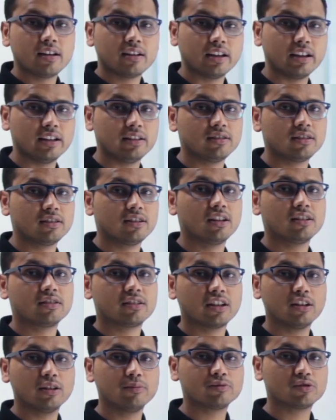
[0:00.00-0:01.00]
in the
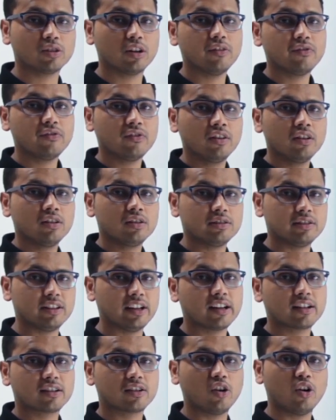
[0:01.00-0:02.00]
terms of
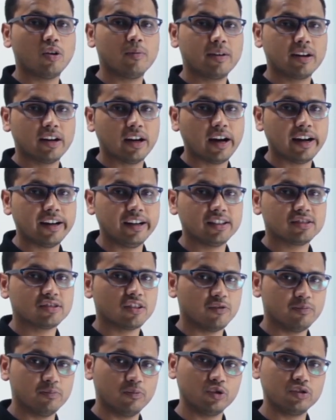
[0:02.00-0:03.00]
their common heights
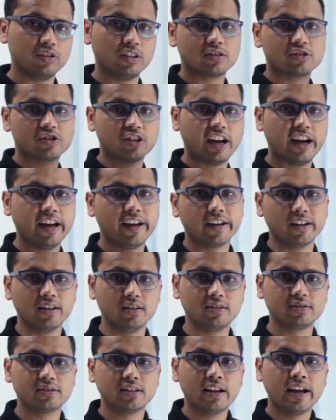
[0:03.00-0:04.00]
of both the
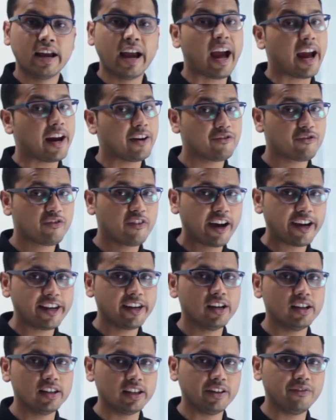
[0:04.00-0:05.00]
triangles. And
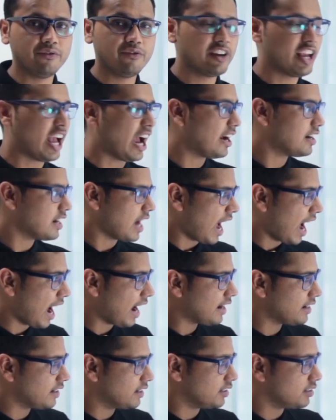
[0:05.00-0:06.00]
finally, we had
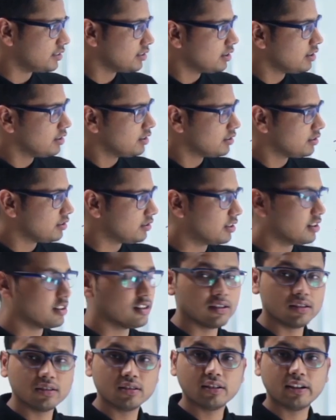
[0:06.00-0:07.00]
added
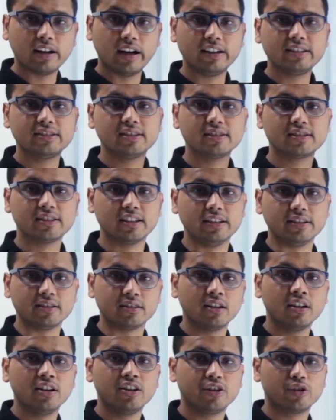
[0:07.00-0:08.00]
the adjacent
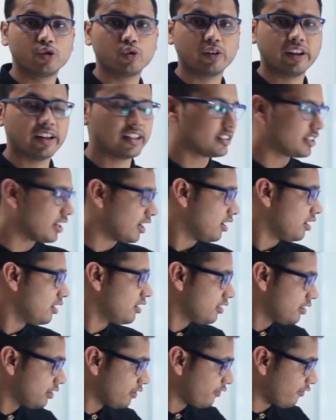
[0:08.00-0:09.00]
to get a
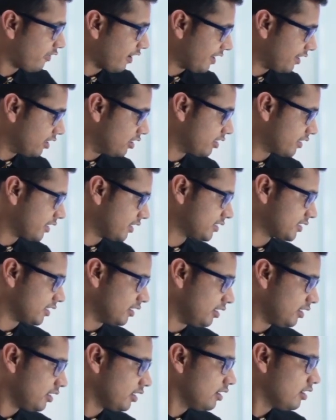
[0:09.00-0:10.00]
final result.